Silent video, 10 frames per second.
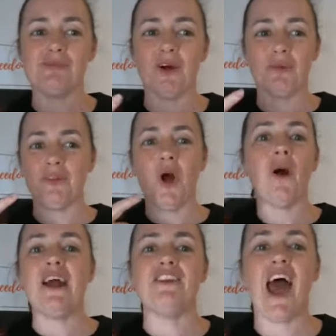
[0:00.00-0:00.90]
blog with no
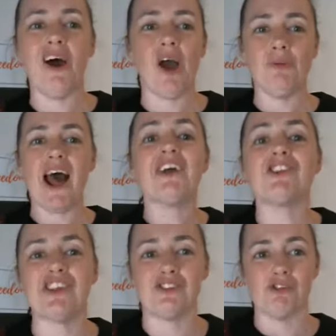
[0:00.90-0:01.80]
idea how I would
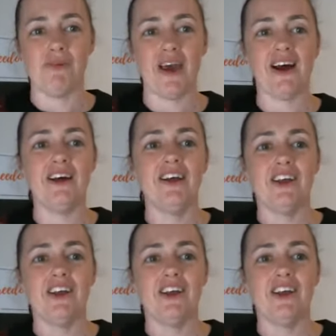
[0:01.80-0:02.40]
actually do it better,